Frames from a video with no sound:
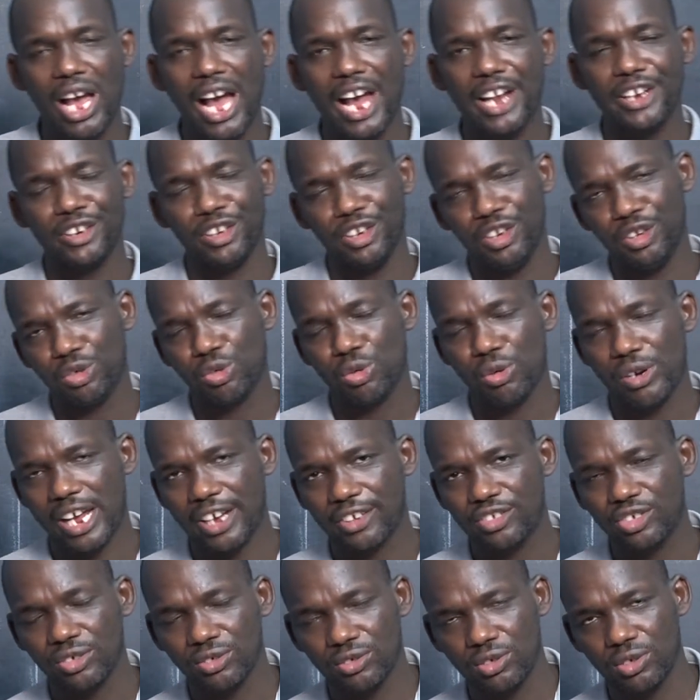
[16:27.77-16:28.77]
an
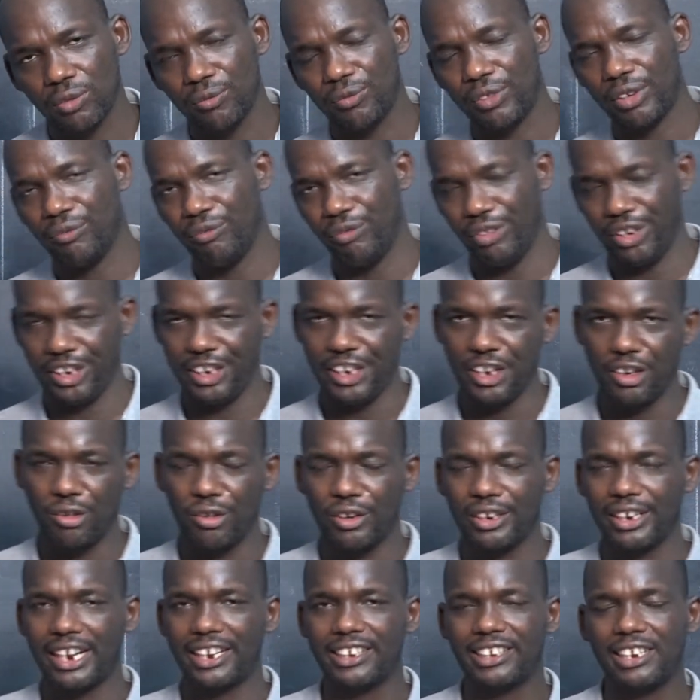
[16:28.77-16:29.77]
introductions of the video
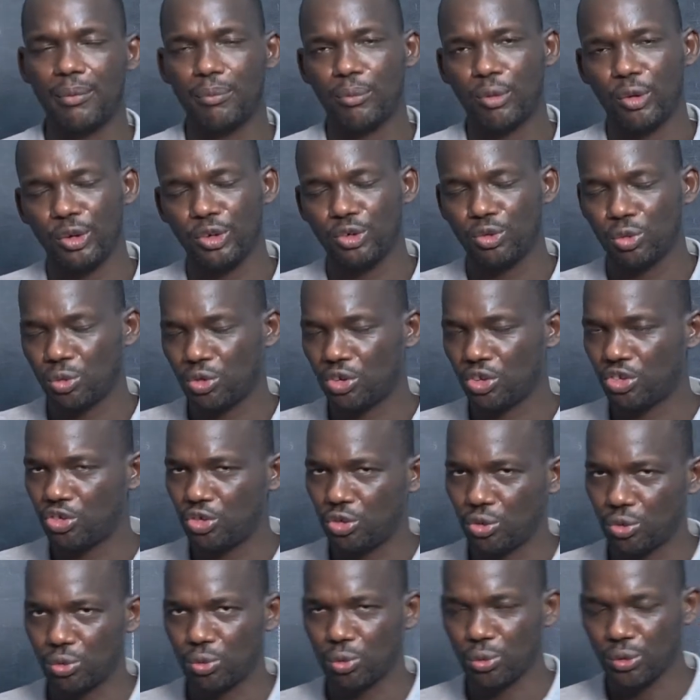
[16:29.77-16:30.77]
that I'm going to teach
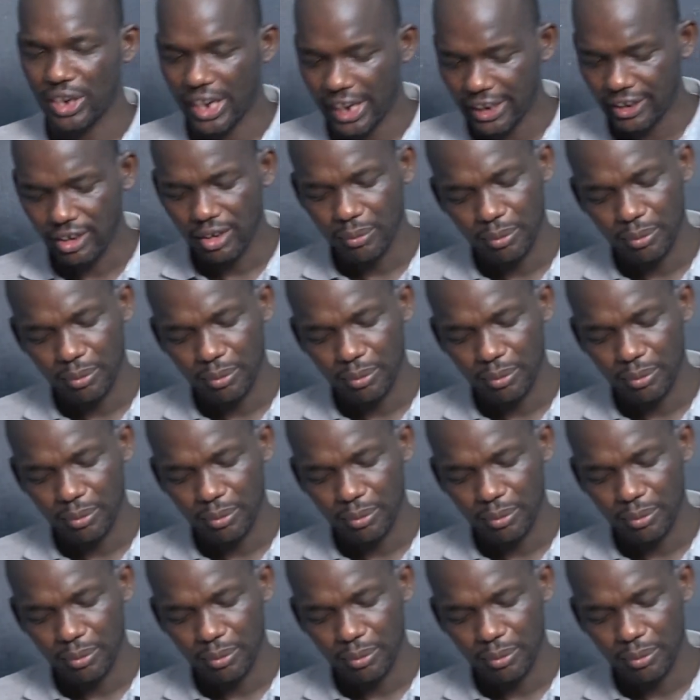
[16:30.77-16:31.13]
you today,